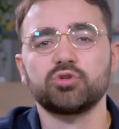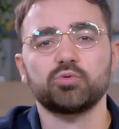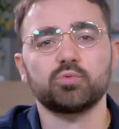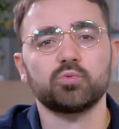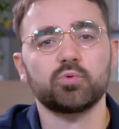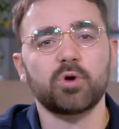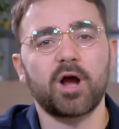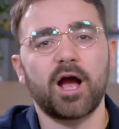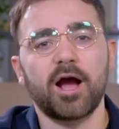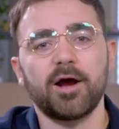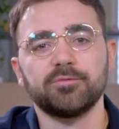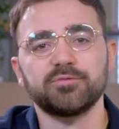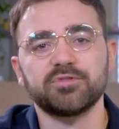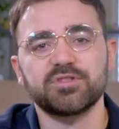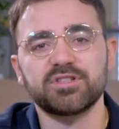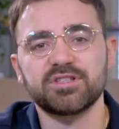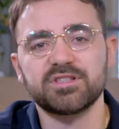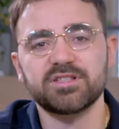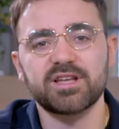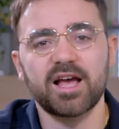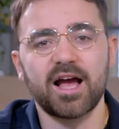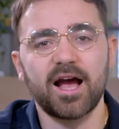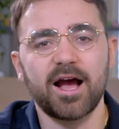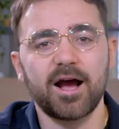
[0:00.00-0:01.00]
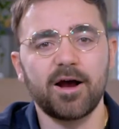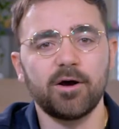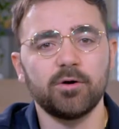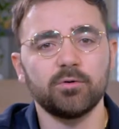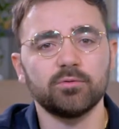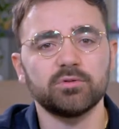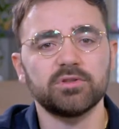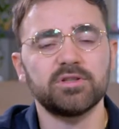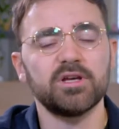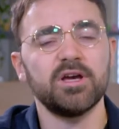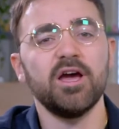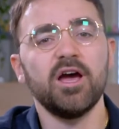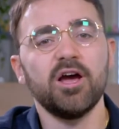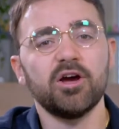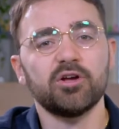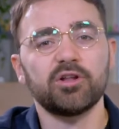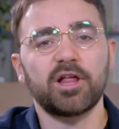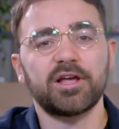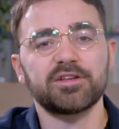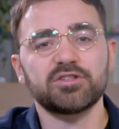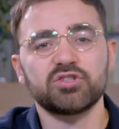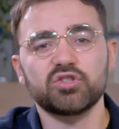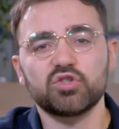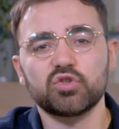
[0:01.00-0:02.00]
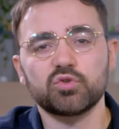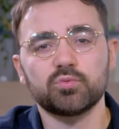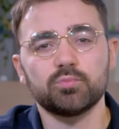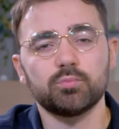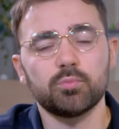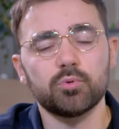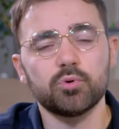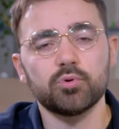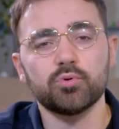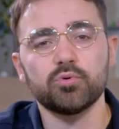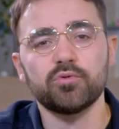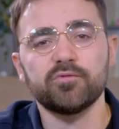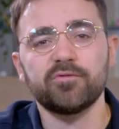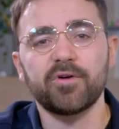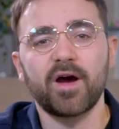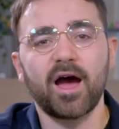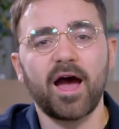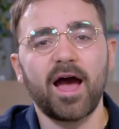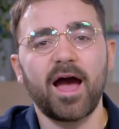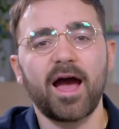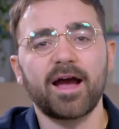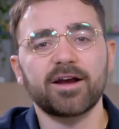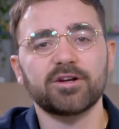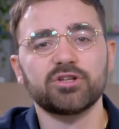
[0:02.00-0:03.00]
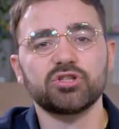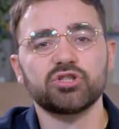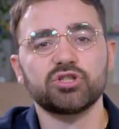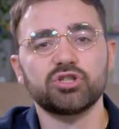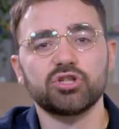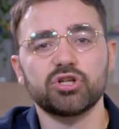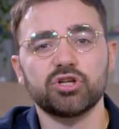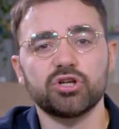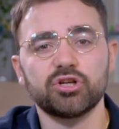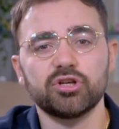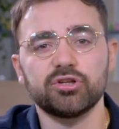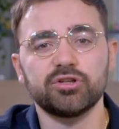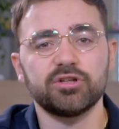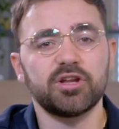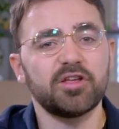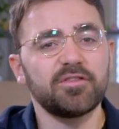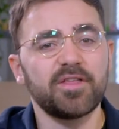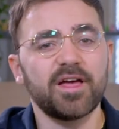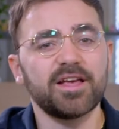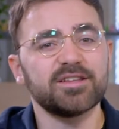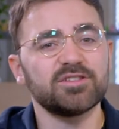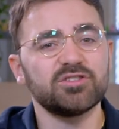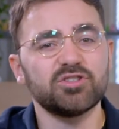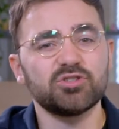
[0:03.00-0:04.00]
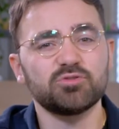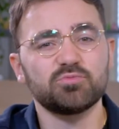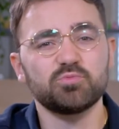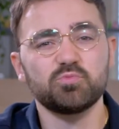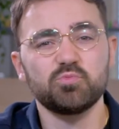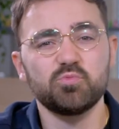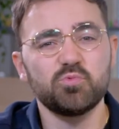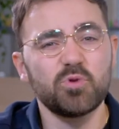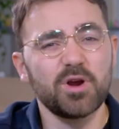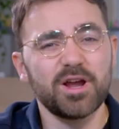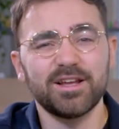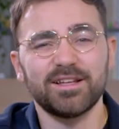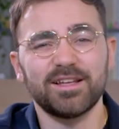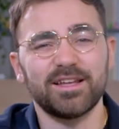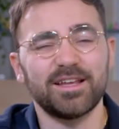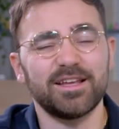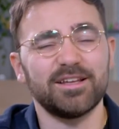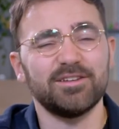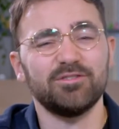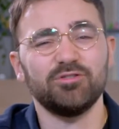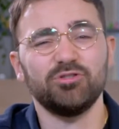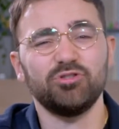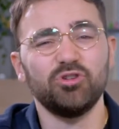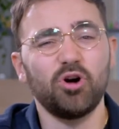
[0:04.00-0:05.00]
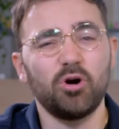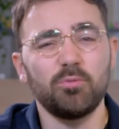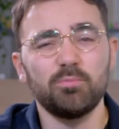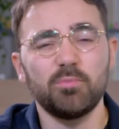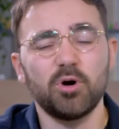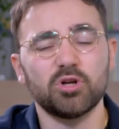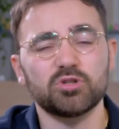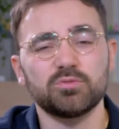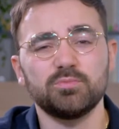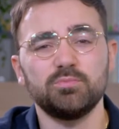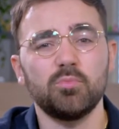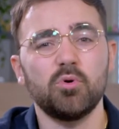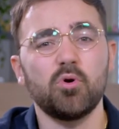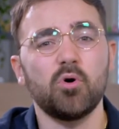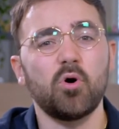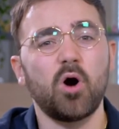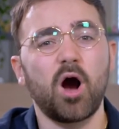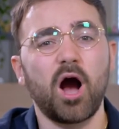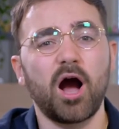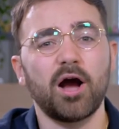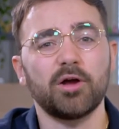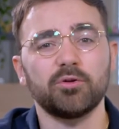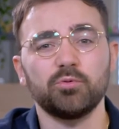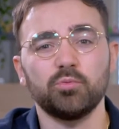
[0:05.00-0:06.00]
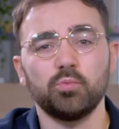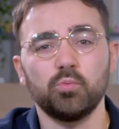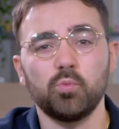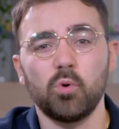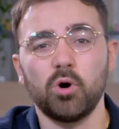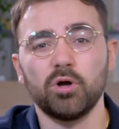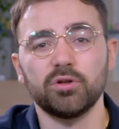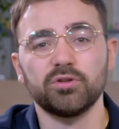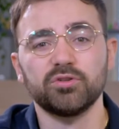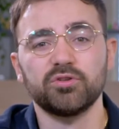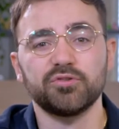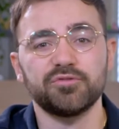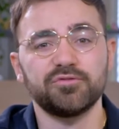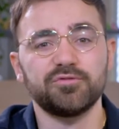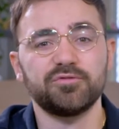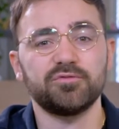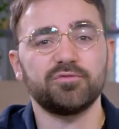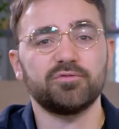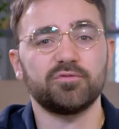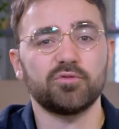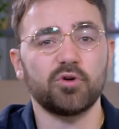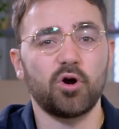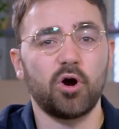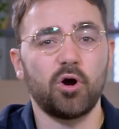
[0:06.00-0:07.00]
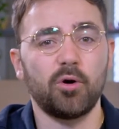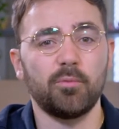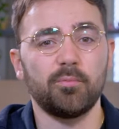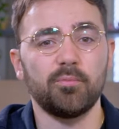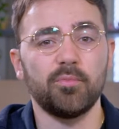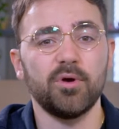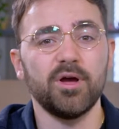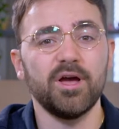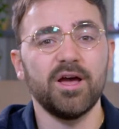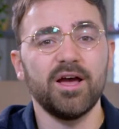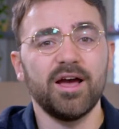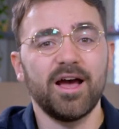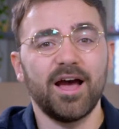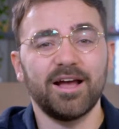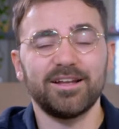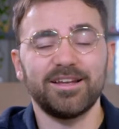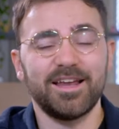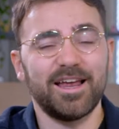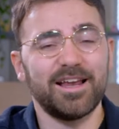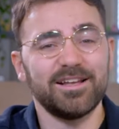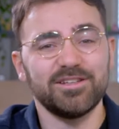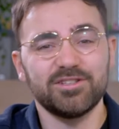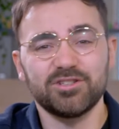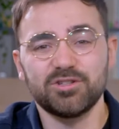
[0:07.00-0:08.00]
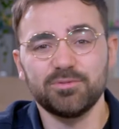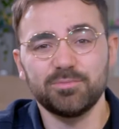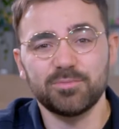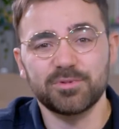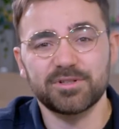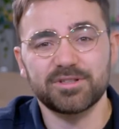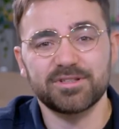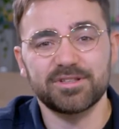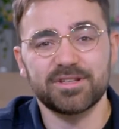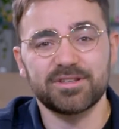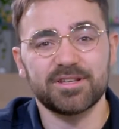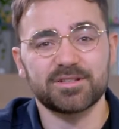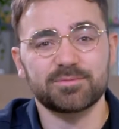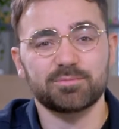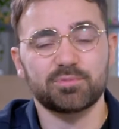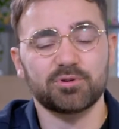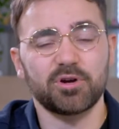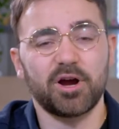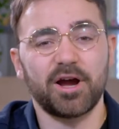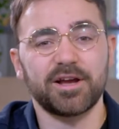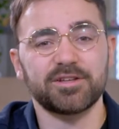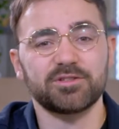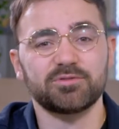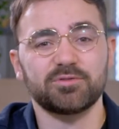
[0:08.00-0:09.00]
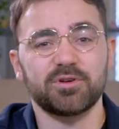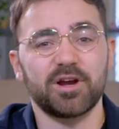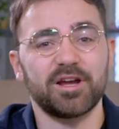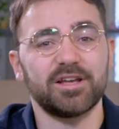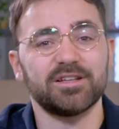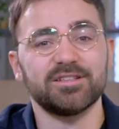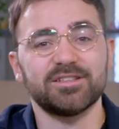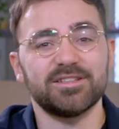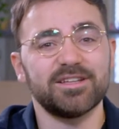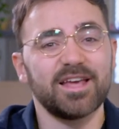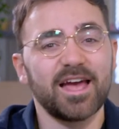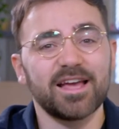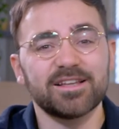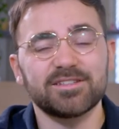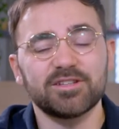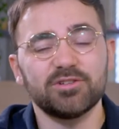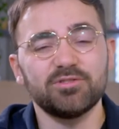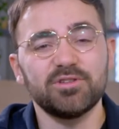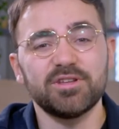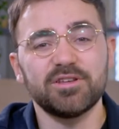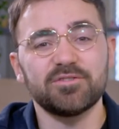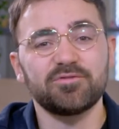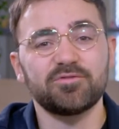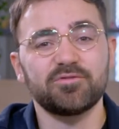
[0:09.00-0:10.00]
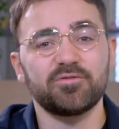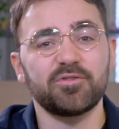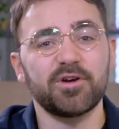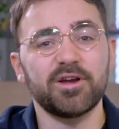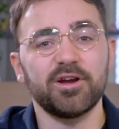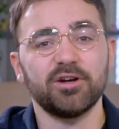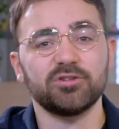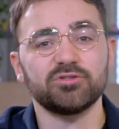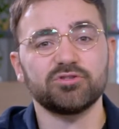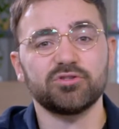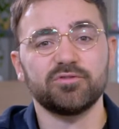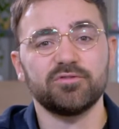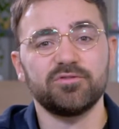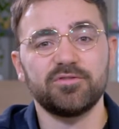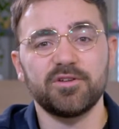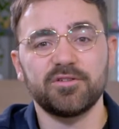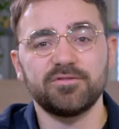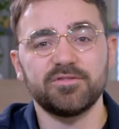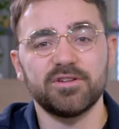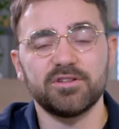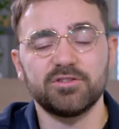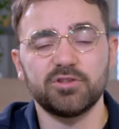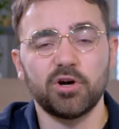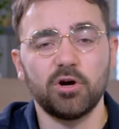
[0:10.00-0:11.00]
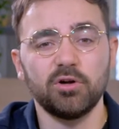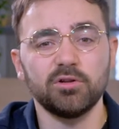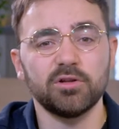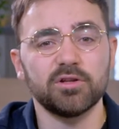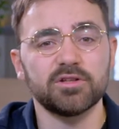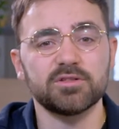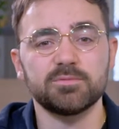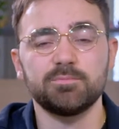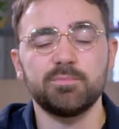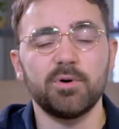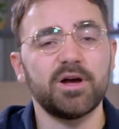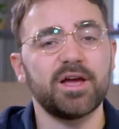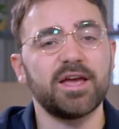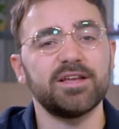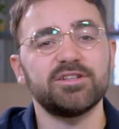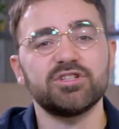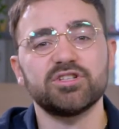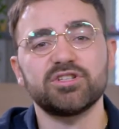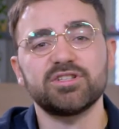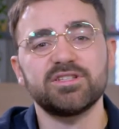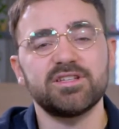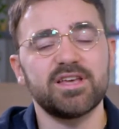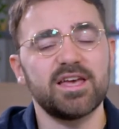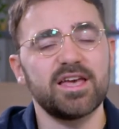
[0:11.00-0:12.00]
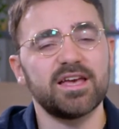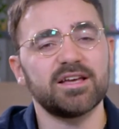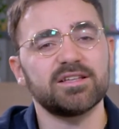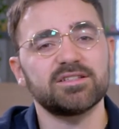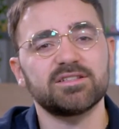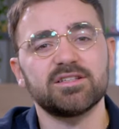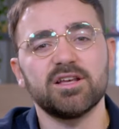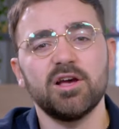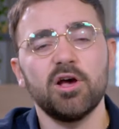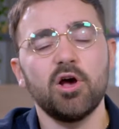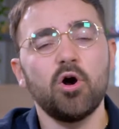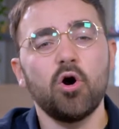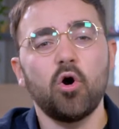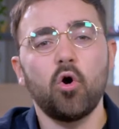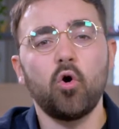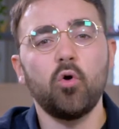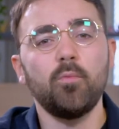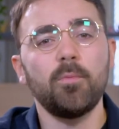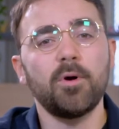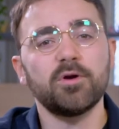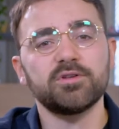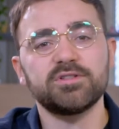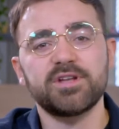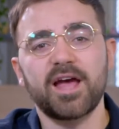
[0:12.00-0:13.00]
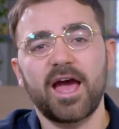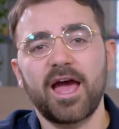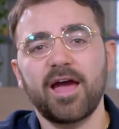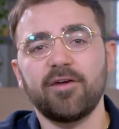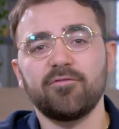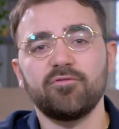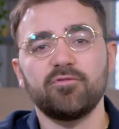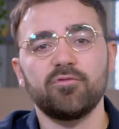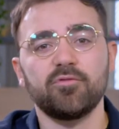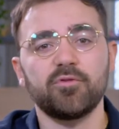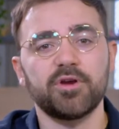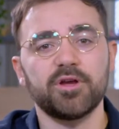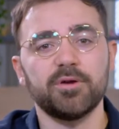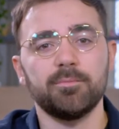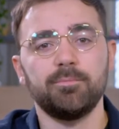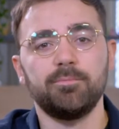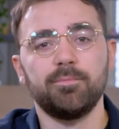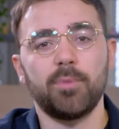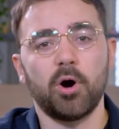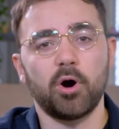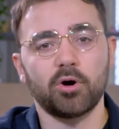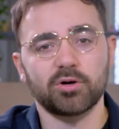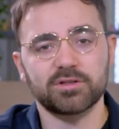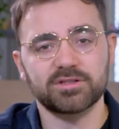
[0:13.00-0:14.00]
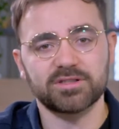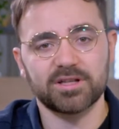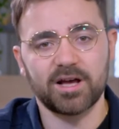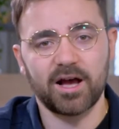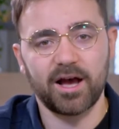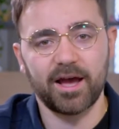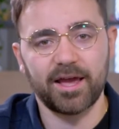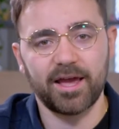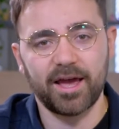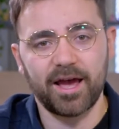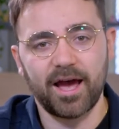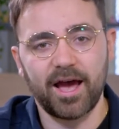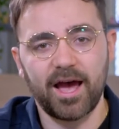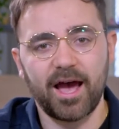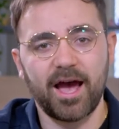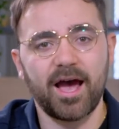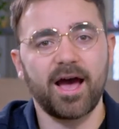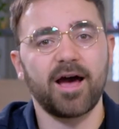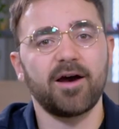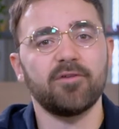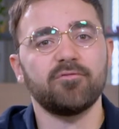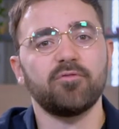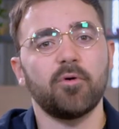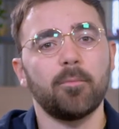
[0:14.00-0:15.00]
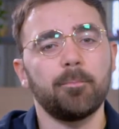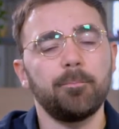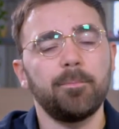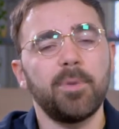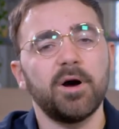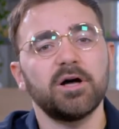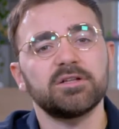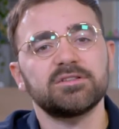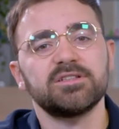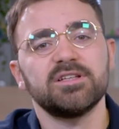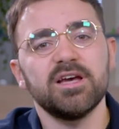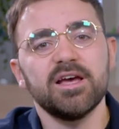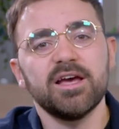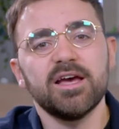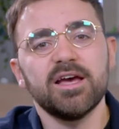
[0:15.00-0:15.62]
round sound, like smooth action. There's just really not much more I'd want from an instrument at this price range. Yeah, it's only $350, but it just ticks almost every box I have. But